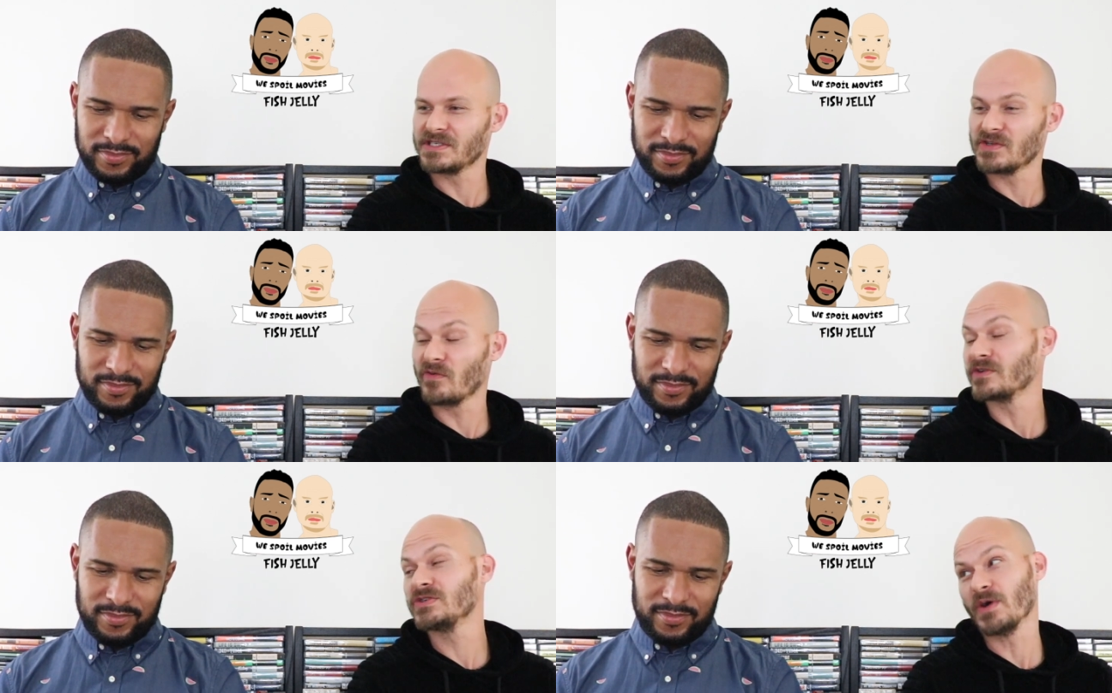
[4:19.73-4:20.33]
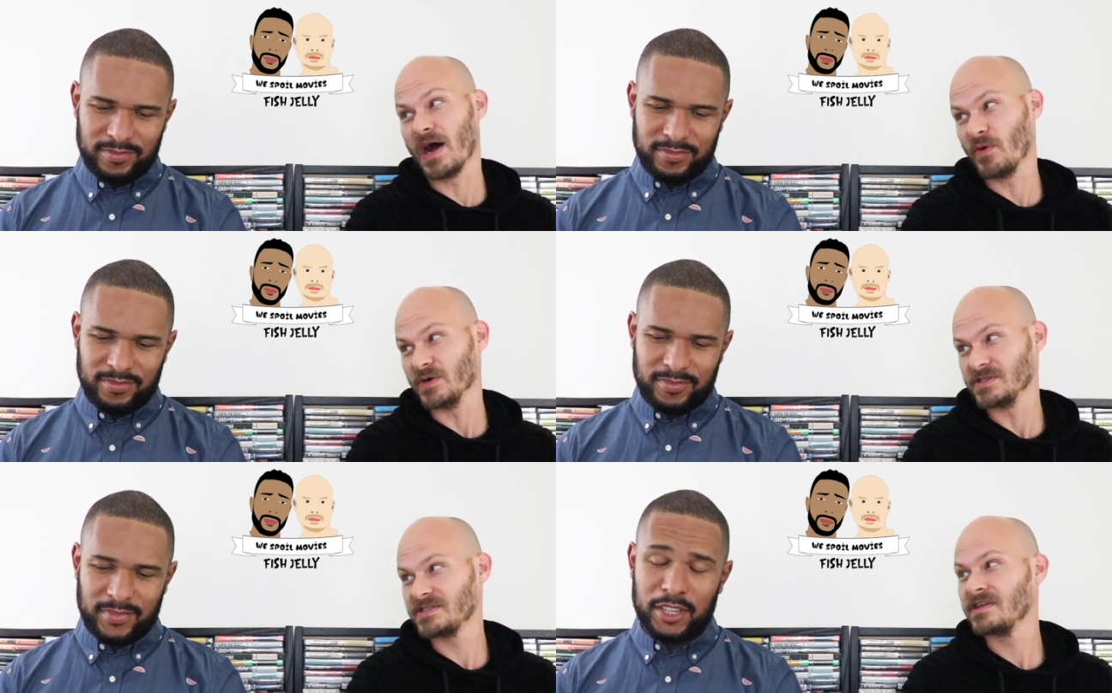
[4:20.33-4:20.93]
Speaker 1: is over two
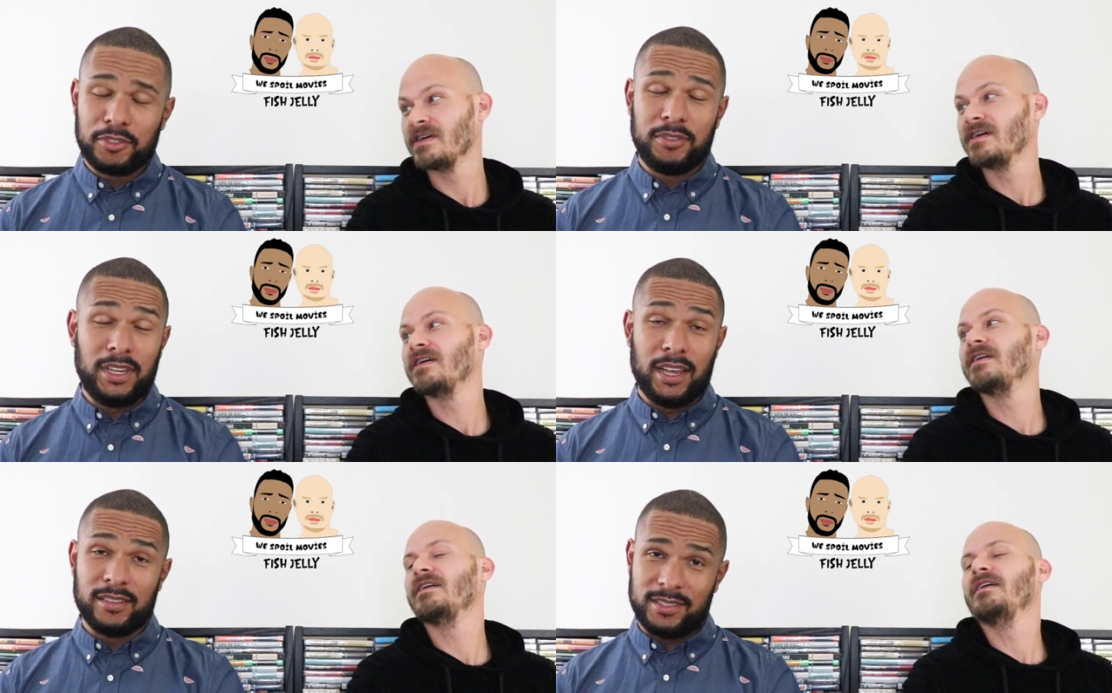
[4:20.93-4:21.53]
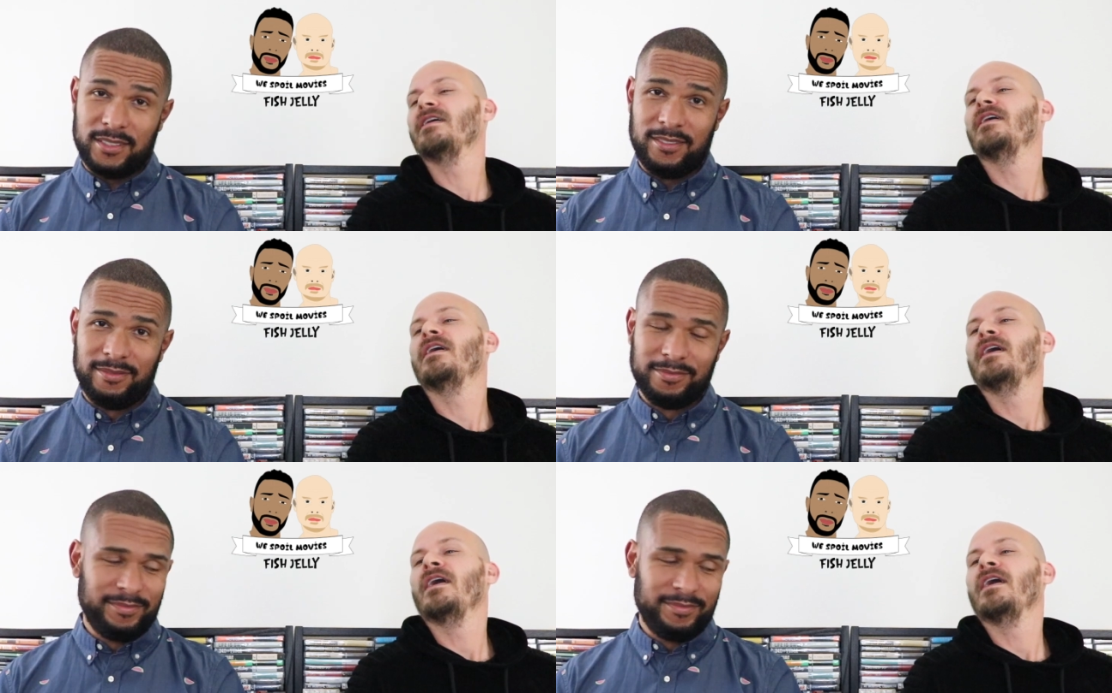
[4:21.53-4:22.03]
hours. Yes.